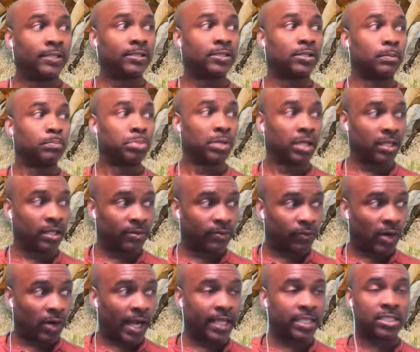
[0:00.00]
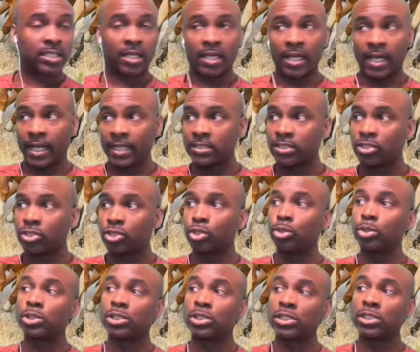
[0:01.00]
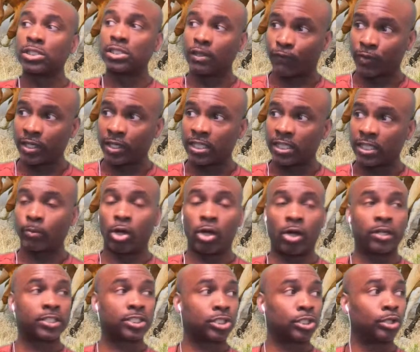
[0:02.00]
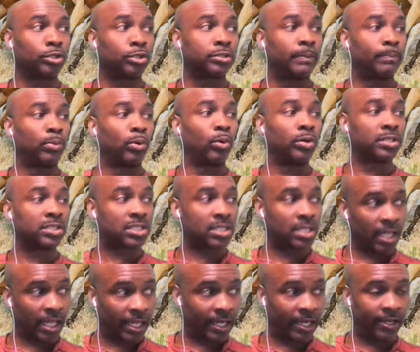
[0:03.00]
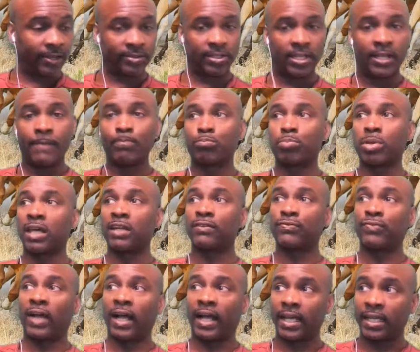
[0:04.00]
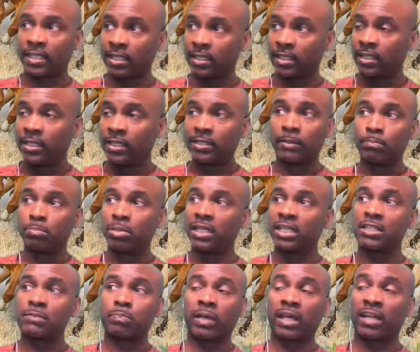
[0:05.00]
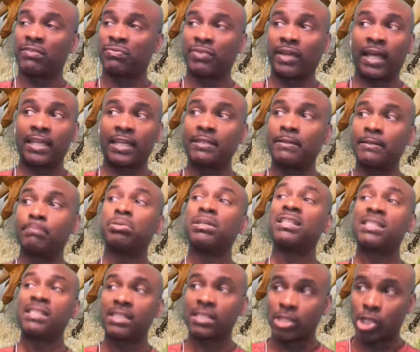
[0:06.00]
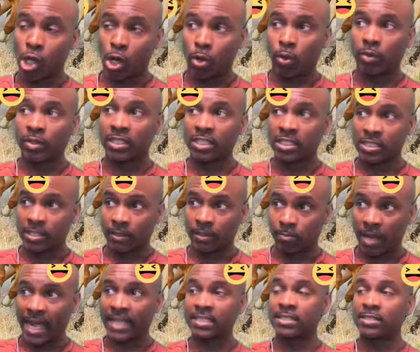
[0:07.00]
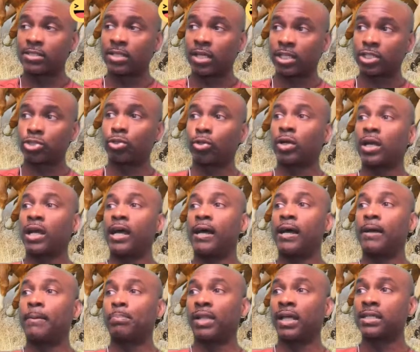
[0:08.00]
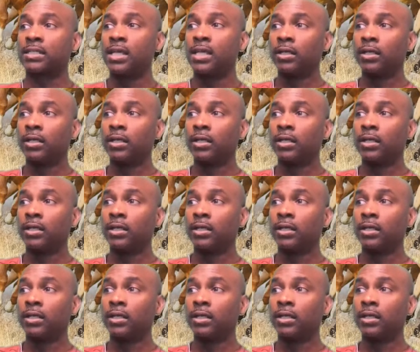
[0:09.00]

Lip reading: Bill of Rights, your Constitution, your freedom, all the children are born slaves, pedophilia, the biggest pedophilia, your business going is the mass industrial complex,